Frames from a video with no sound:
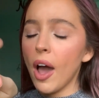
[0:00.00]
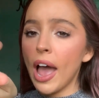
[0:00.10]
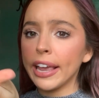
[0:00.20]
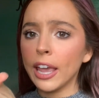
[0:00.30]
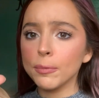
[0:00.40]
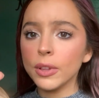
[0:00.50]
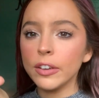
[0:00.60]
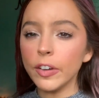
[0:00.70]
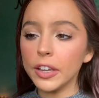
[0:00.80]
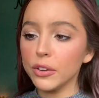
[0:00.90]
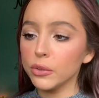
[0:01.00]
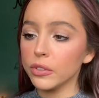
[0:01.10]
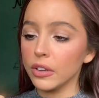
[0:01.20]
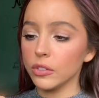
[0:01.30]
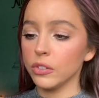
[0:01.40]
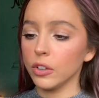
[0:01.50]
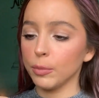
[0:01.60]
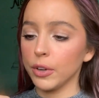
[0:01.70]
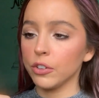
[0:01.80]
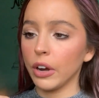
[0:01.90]
I can't believe I used this so
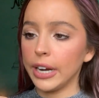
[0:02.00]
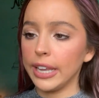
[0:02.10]
much already.